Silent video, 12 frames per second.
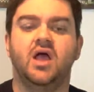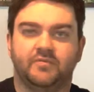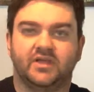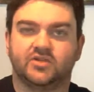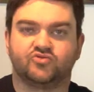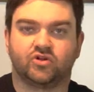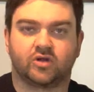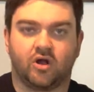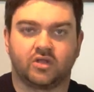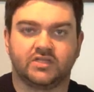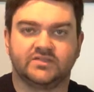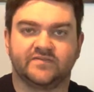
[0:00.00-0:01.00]
because
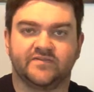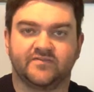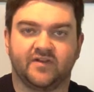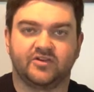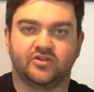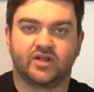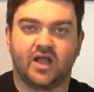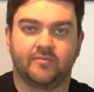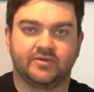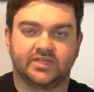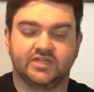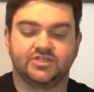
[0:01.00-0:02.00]
regardless of if I do
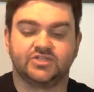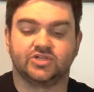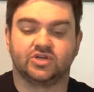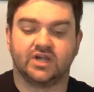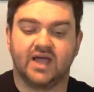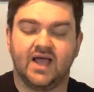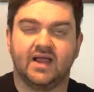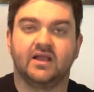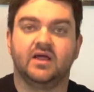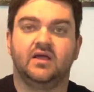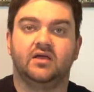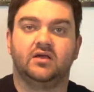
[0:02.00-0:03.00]
competitions or not,
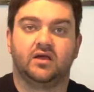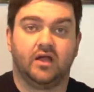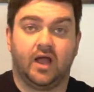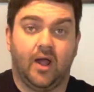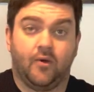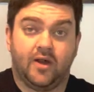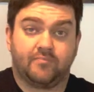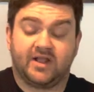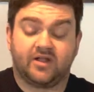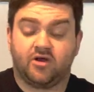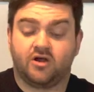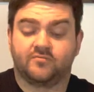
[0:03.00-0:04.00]
I want my
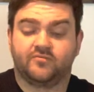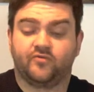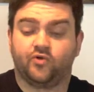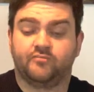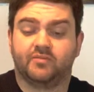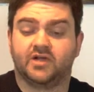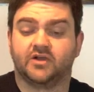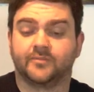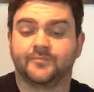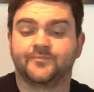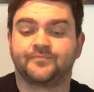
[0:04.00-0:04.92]
car to perform better.